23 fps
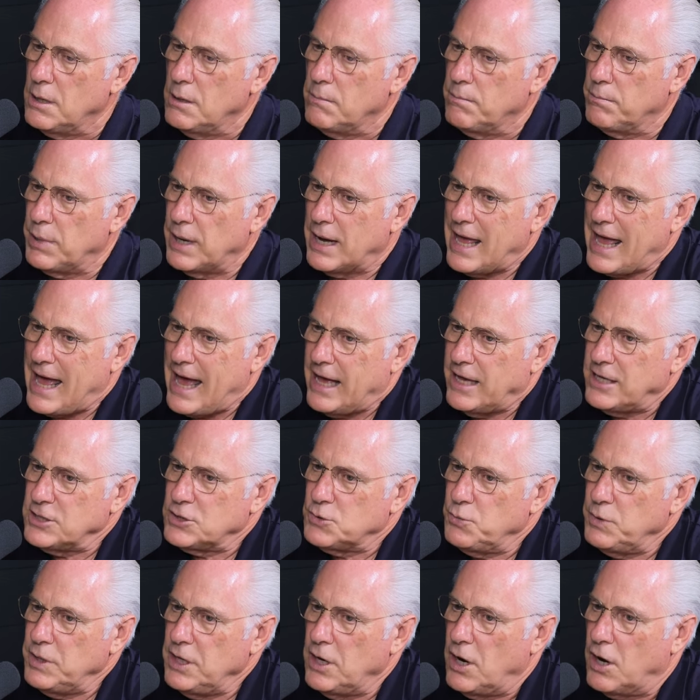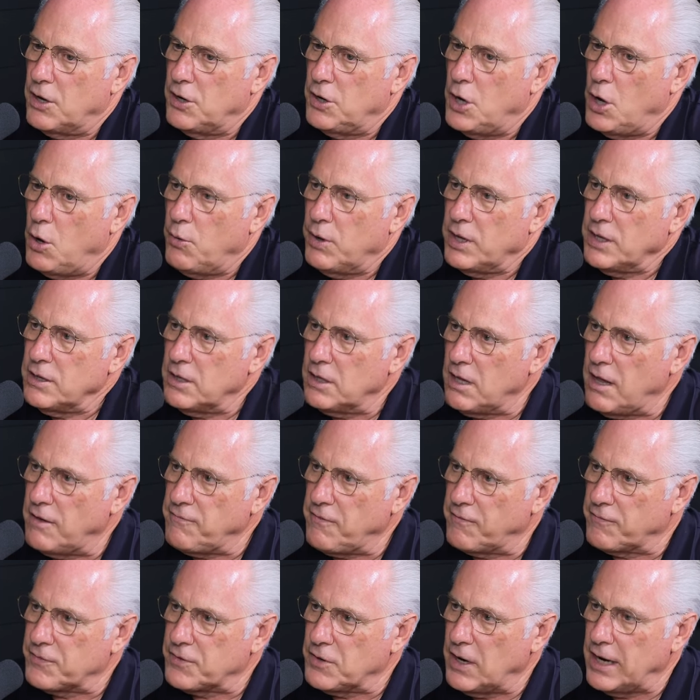But as we are knowing the love
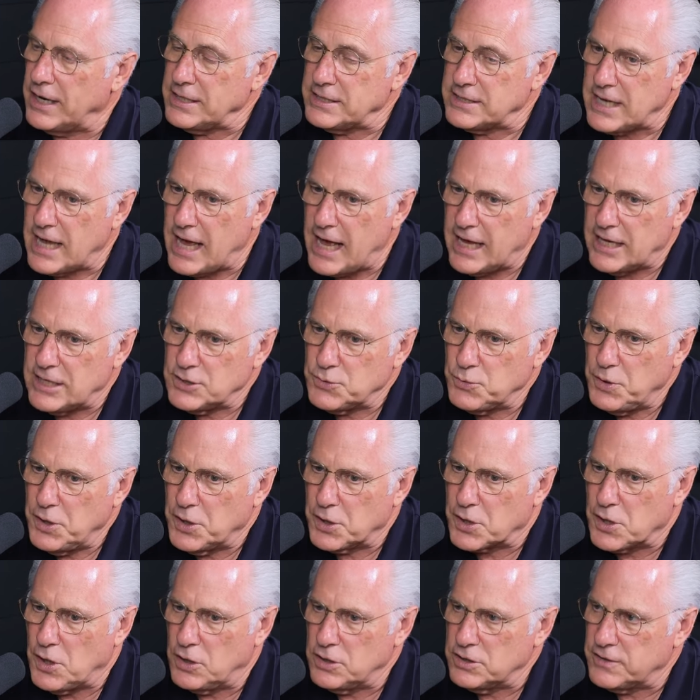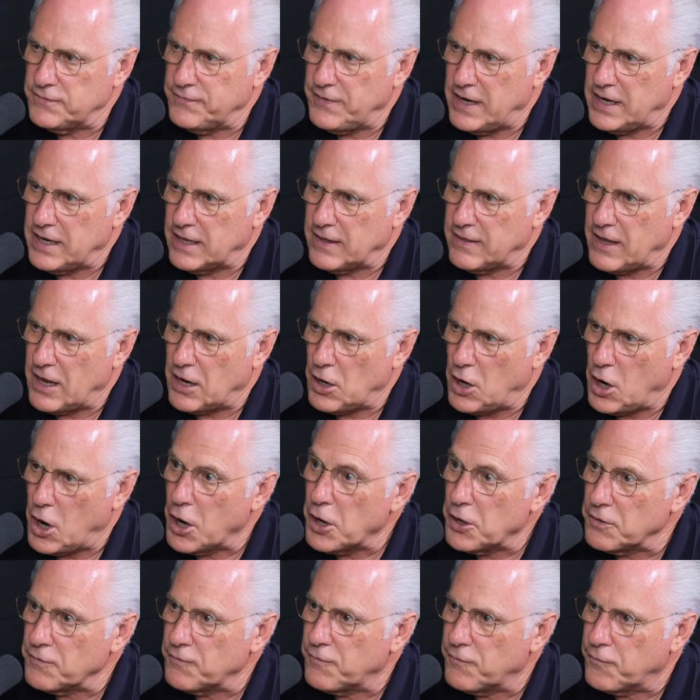of Christ, as we are cultivating that
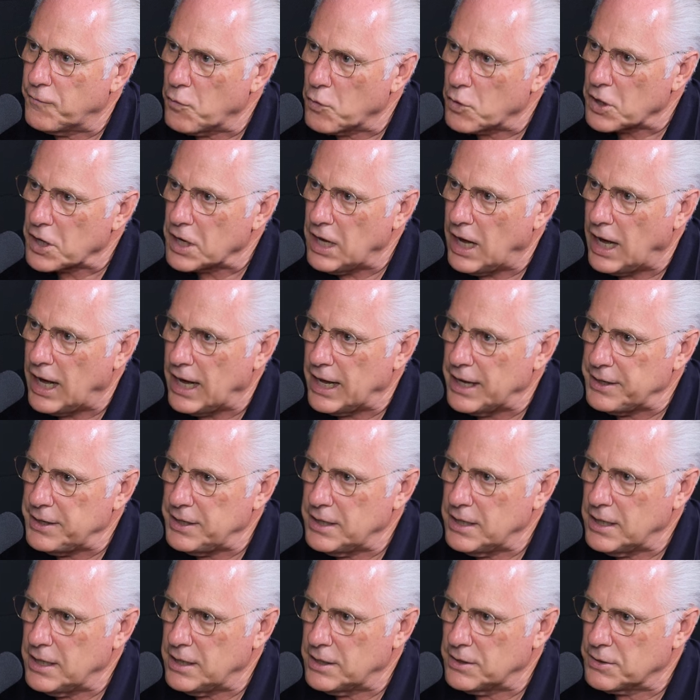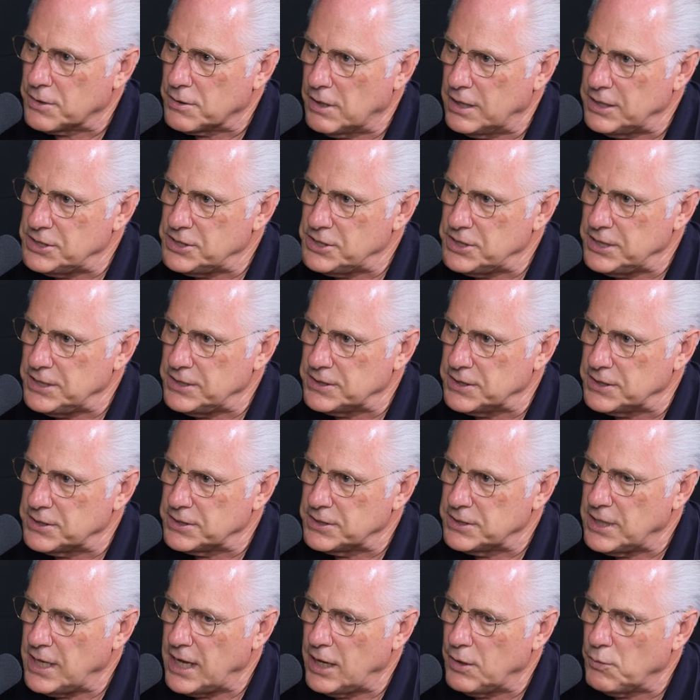heart for God in Christ
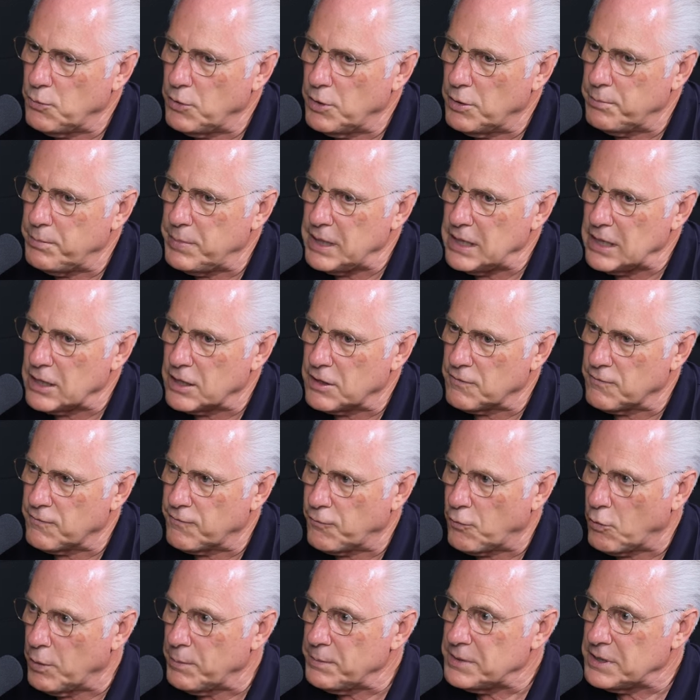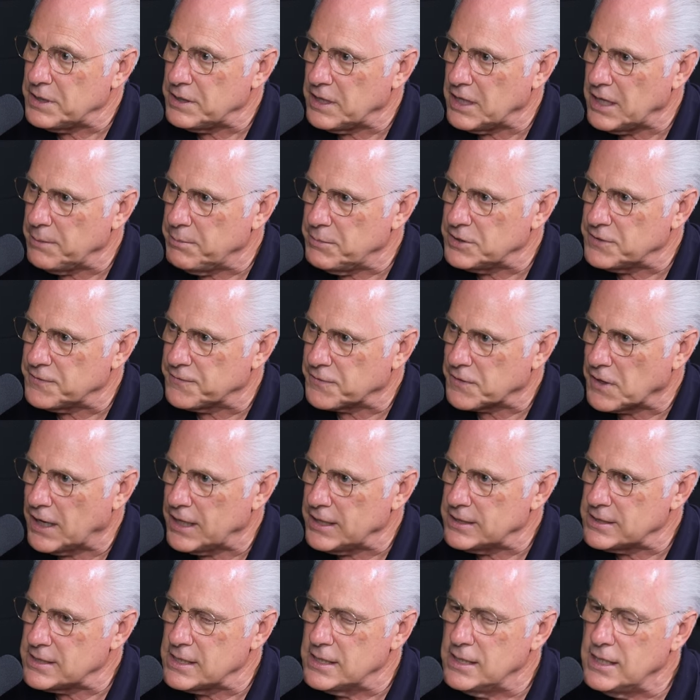Jesus, and we're being conformed to the image of
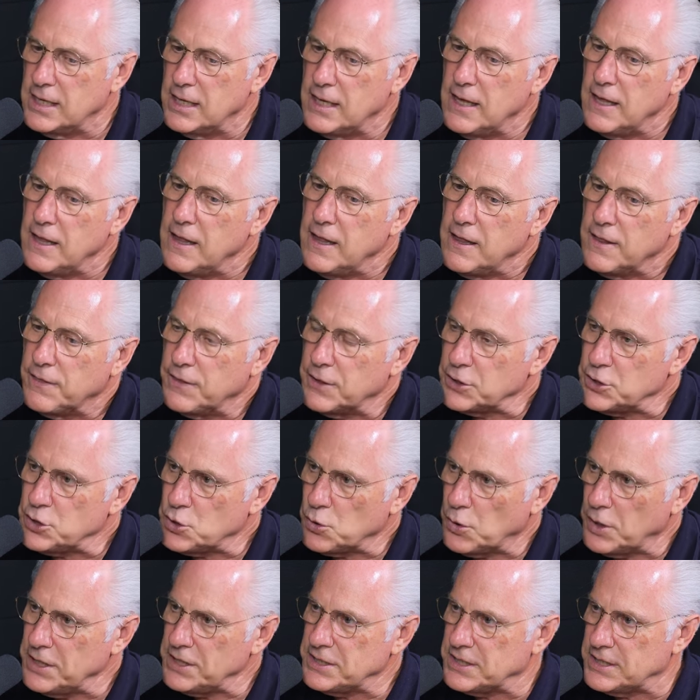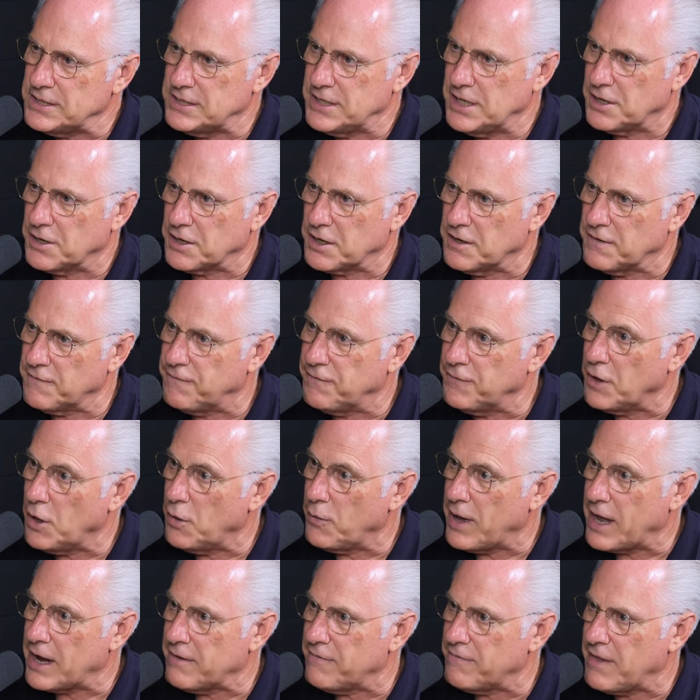Christ, the choices that are going to flow
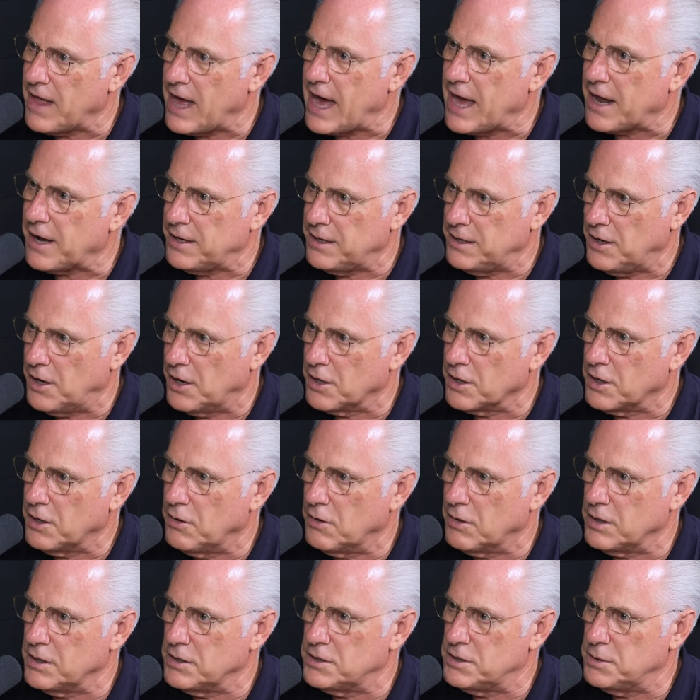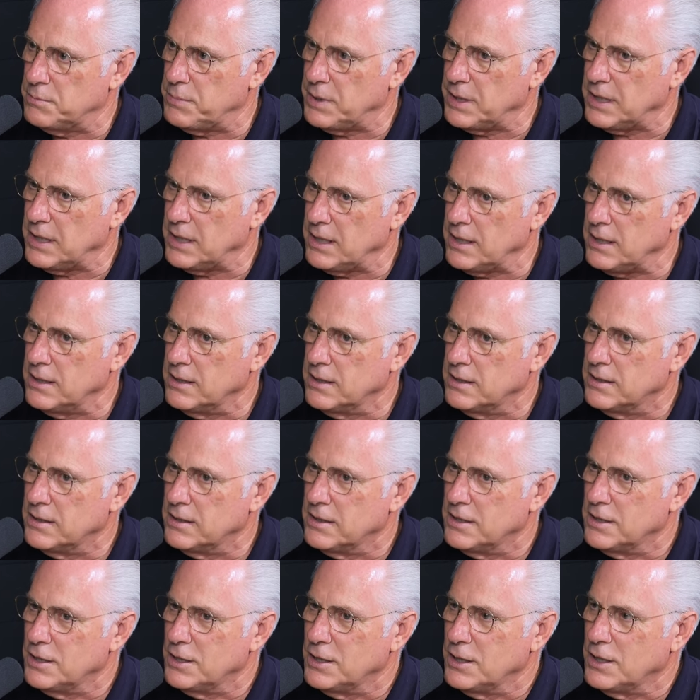out of that are going to be
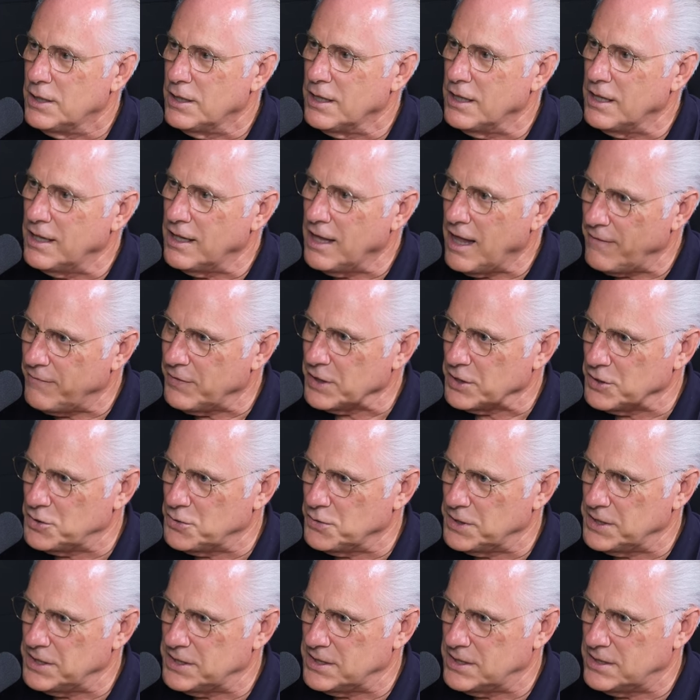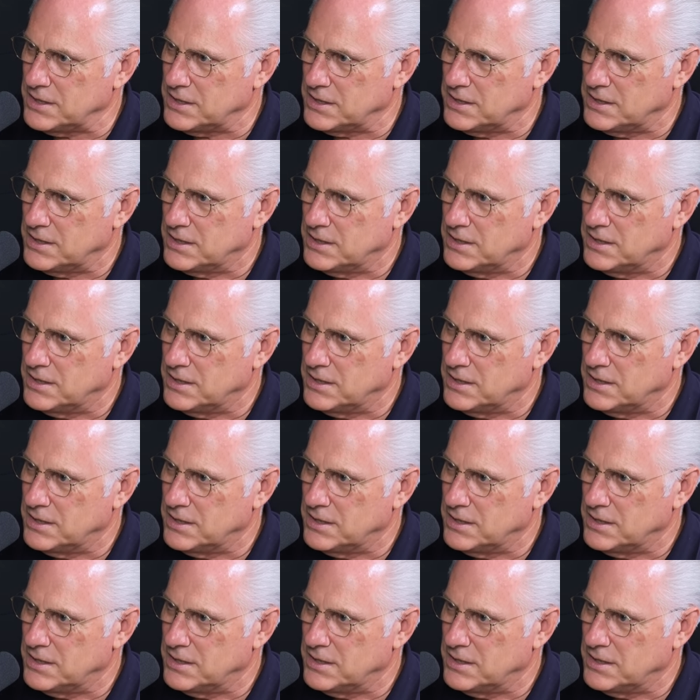loving choices